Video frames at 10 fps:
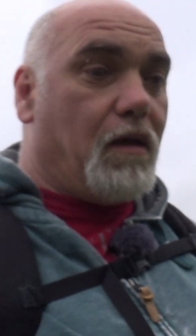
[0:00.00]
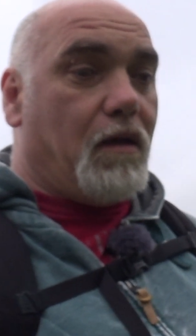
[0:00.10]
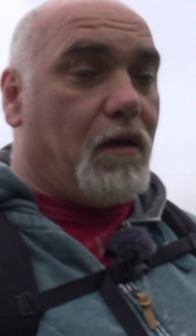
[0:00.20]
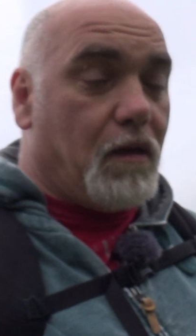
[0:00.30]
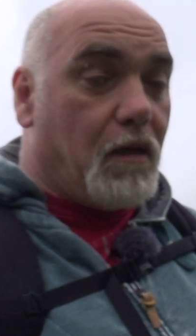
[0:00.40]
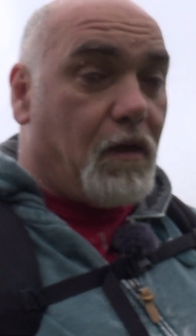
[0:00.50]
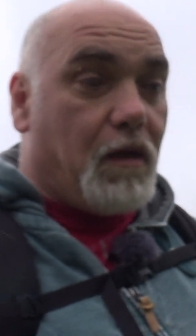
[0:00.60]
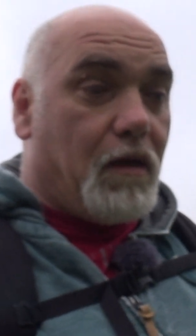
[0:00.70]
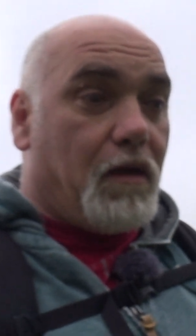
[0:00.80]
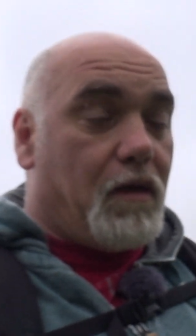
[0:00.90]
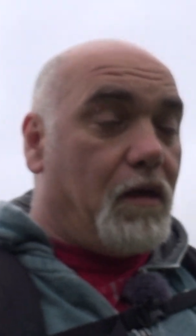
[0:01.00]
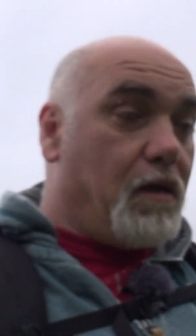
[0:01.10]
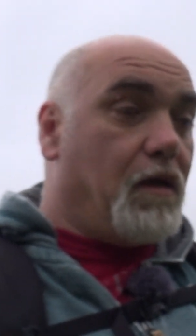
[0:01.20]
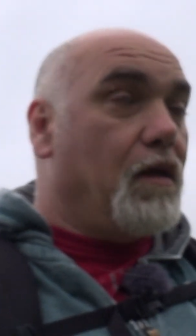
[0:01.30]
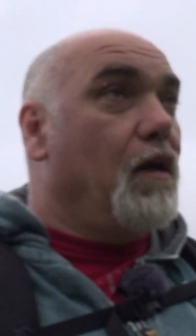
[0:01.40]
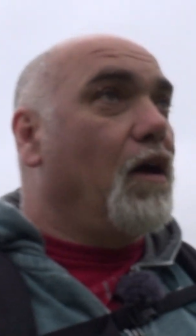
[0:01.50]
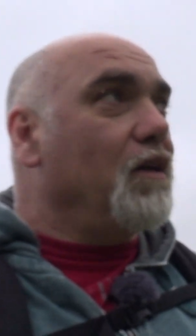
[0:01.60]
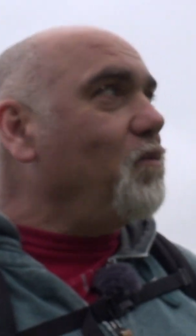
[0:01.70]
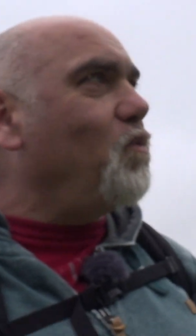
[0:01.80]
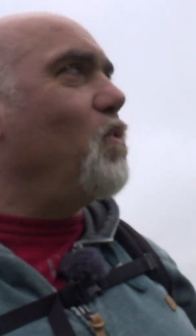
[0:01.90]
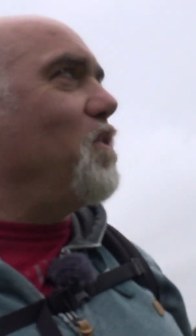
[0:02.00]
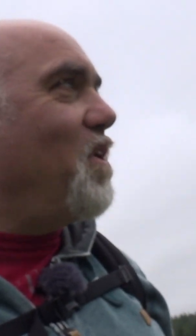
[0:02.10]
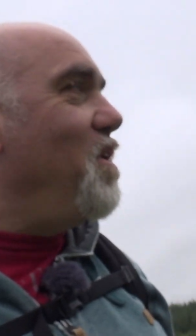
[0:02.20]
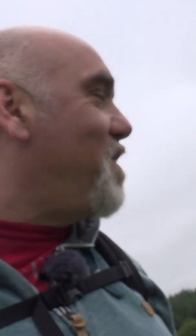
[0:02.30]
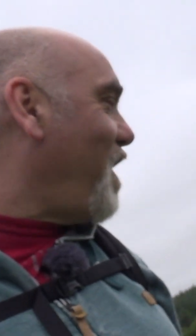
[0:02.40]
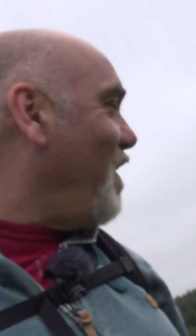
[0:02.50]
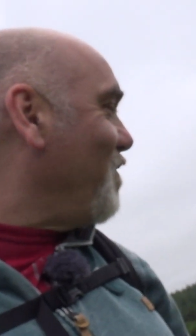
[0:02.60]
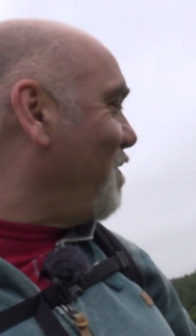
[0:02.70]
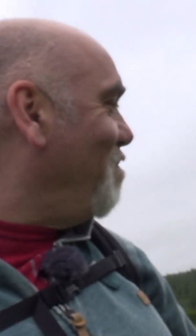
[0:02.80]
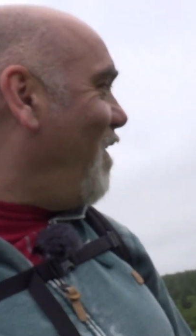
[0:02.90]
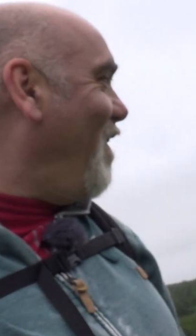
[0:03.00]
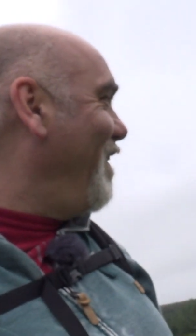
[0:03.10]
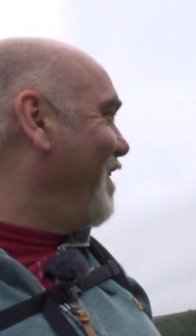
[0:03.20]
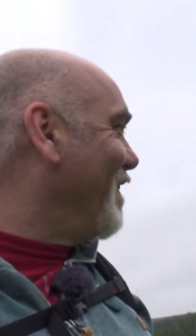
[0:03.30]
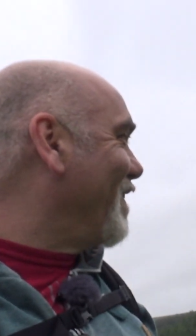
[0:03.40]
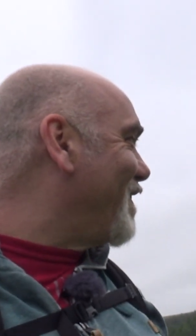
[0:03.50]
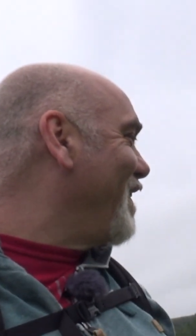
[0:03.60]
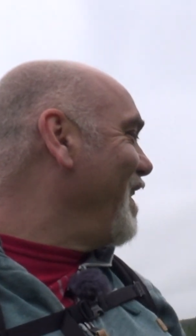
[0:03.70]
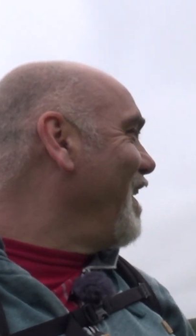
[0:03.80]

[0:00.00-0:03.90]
miles? I didn't walk nine thousand miles.